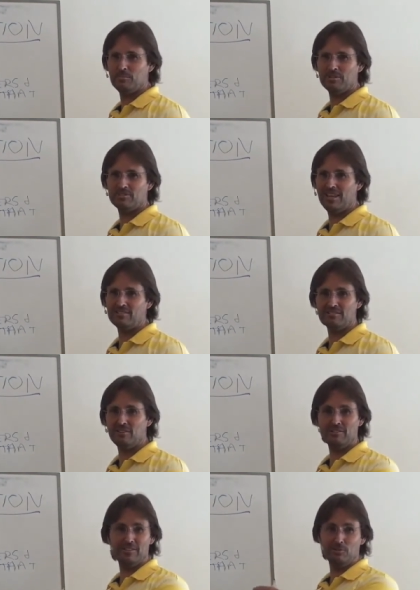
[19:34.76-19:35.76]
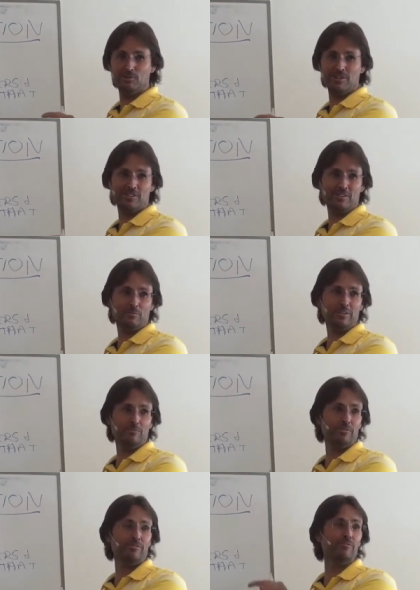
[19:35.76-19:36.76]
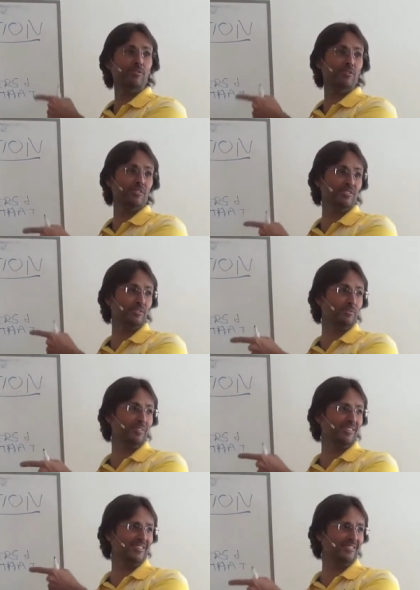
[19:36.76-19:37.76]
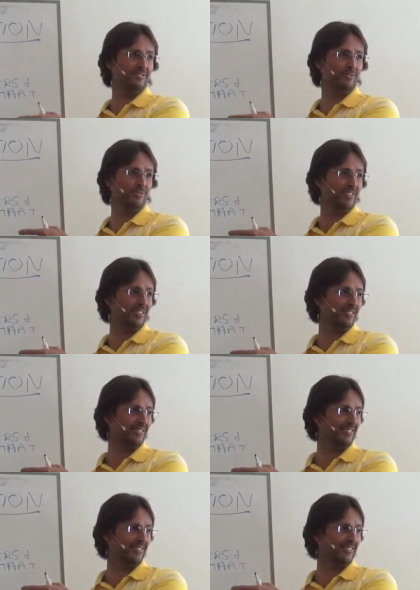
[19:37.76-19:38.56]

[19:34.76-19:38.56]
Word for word: Because that's not the order that we prefer to deal with these issues in.